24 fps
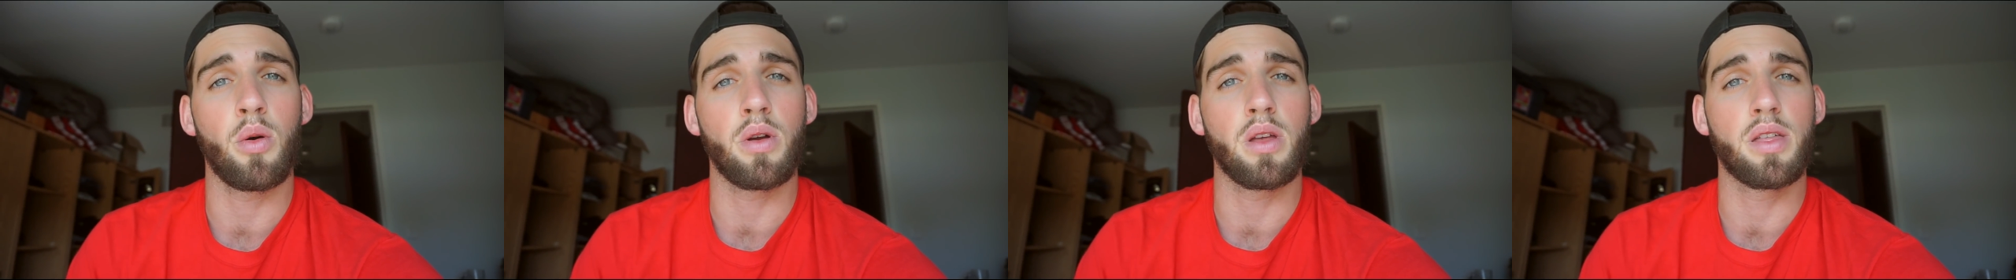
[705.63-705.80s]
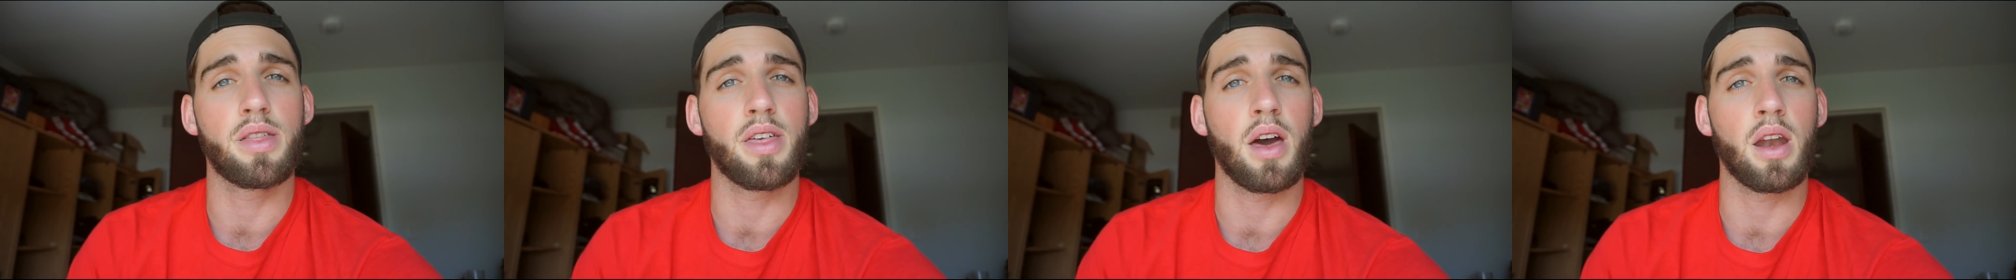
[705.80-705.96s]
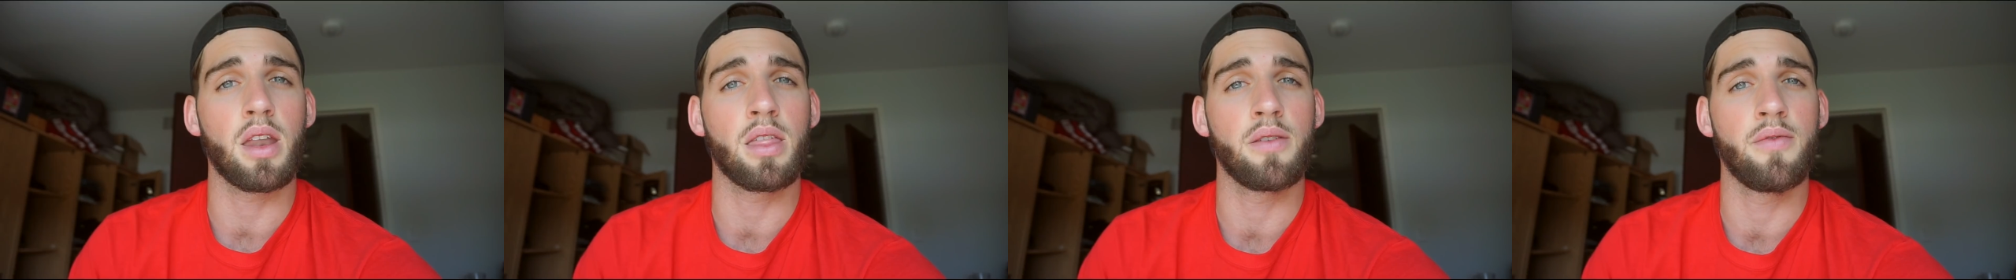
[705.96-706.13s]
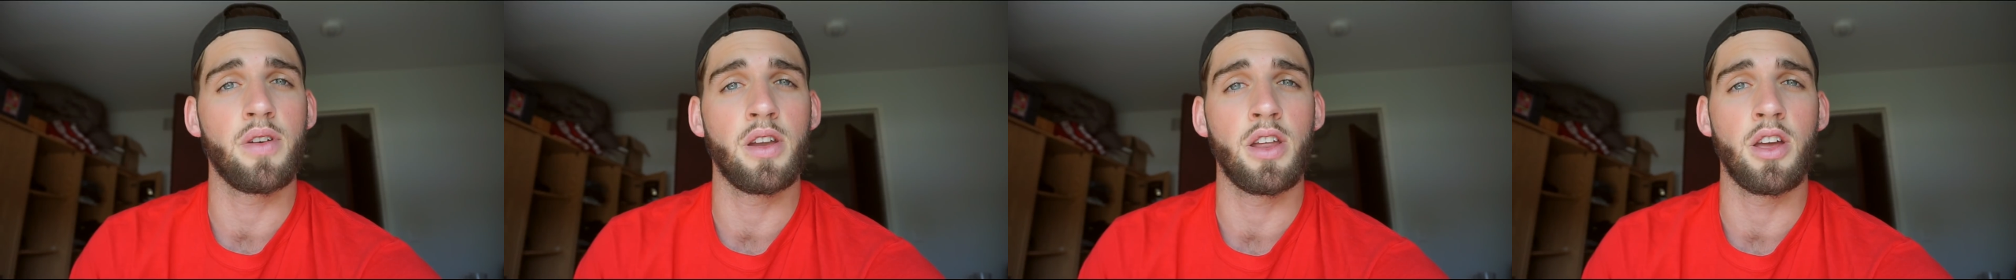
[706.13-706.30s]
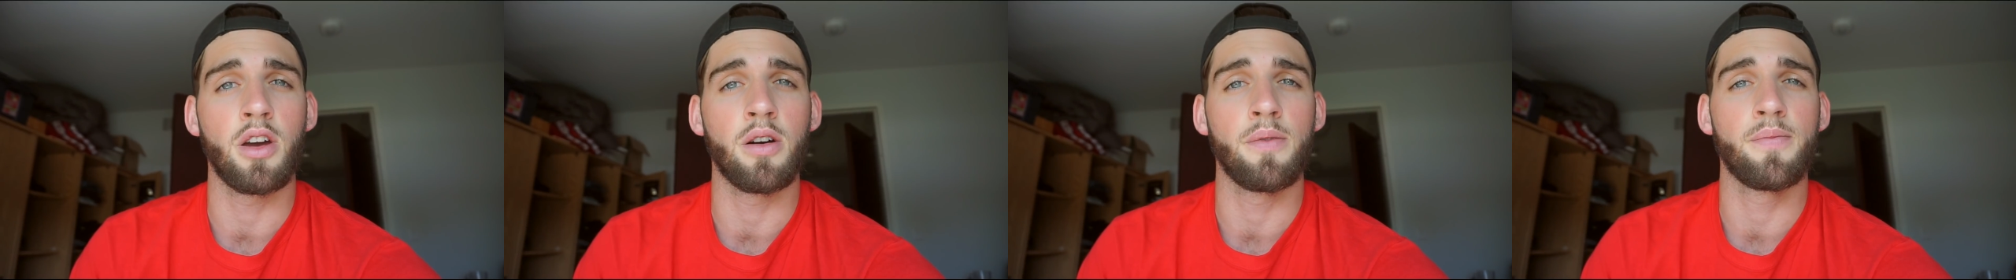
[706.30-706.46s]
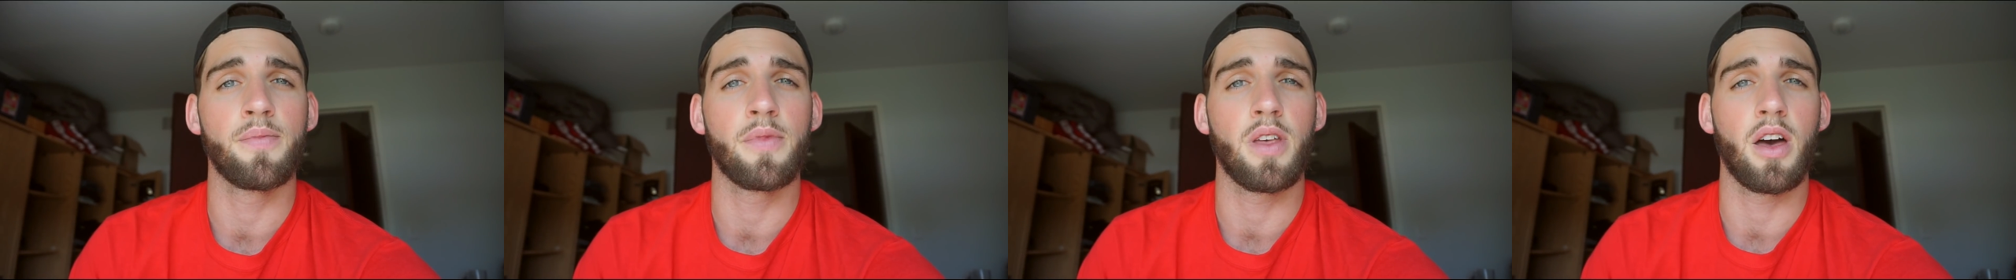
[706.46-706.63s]
what you thought of the
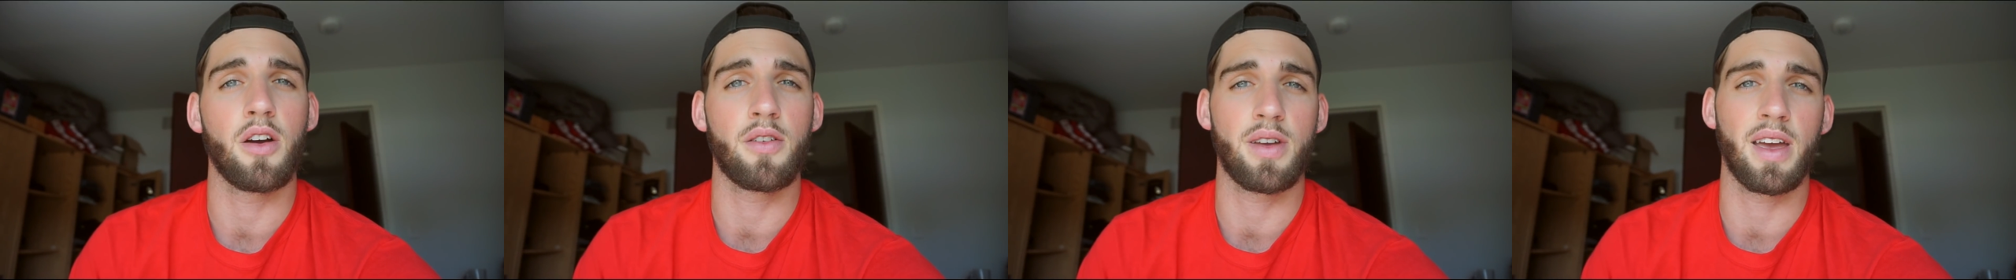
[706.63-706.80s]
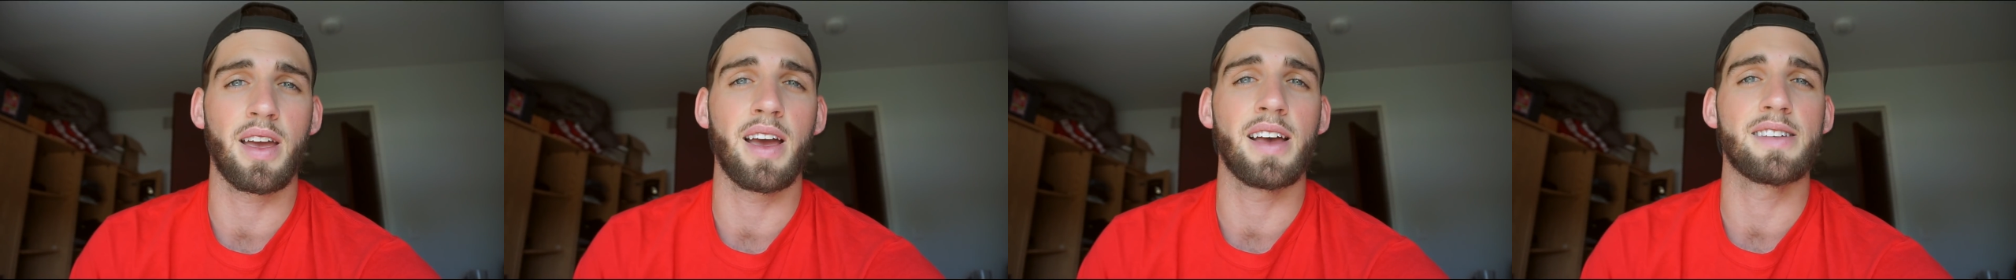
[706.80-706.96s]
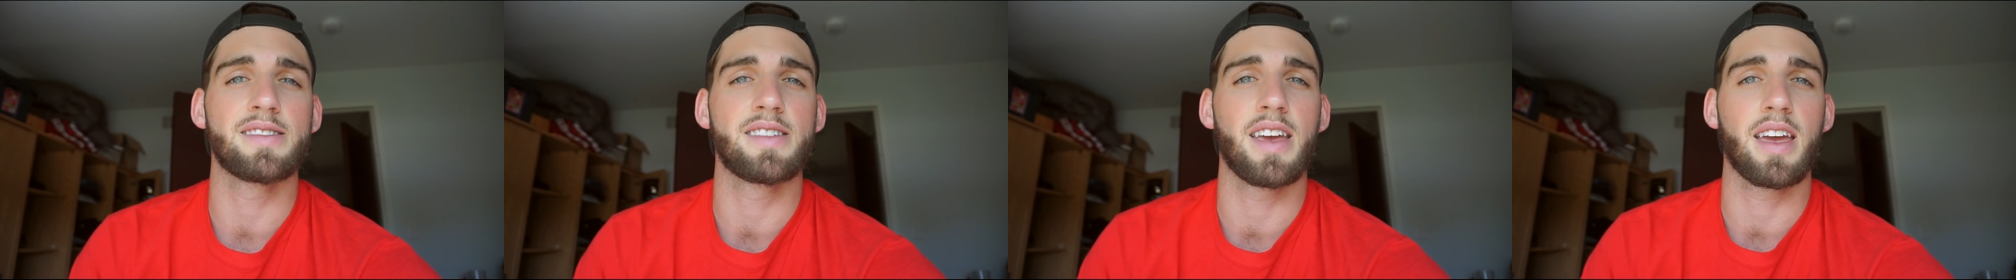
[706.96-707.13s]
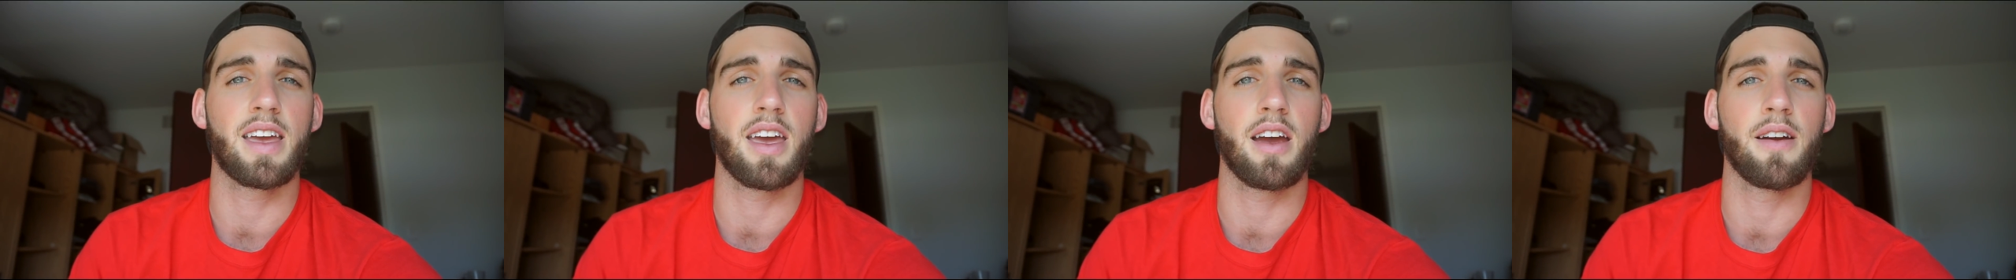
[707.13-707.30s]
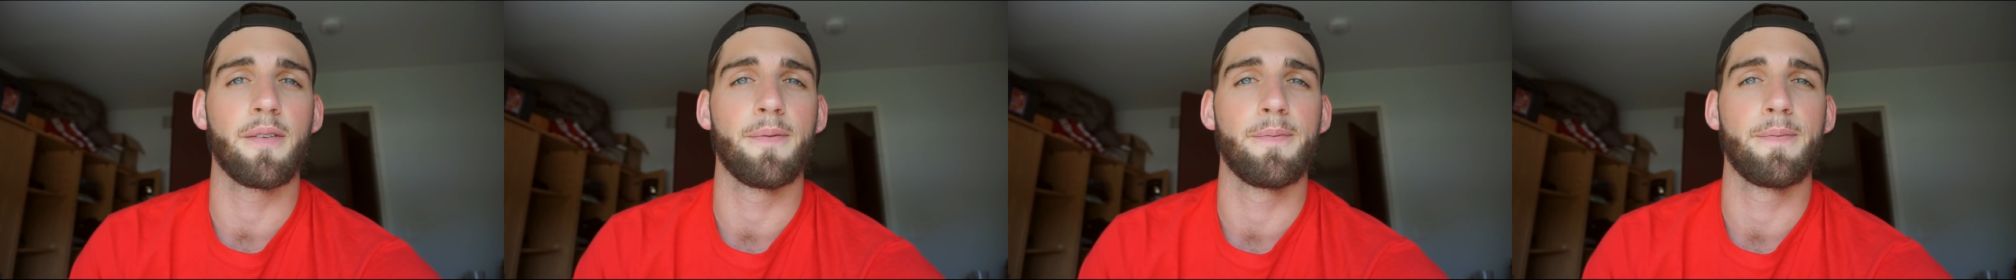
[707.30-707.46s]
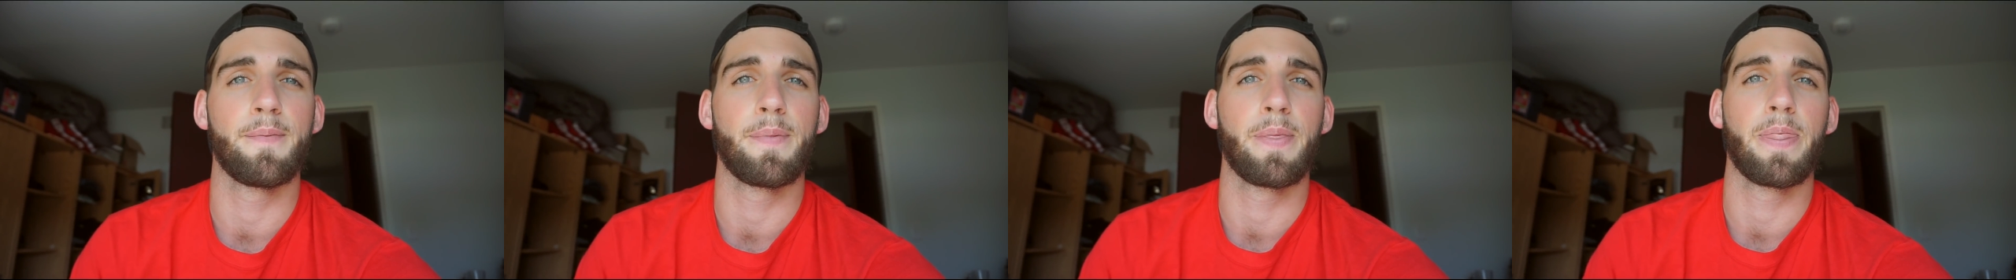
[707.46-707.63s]
video. Okay, guys, take
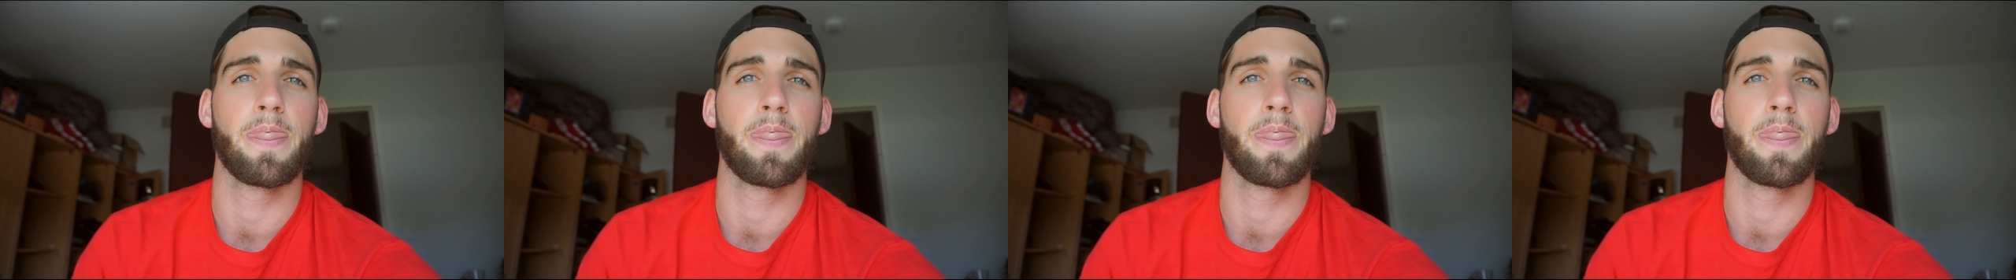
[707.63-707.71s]
care.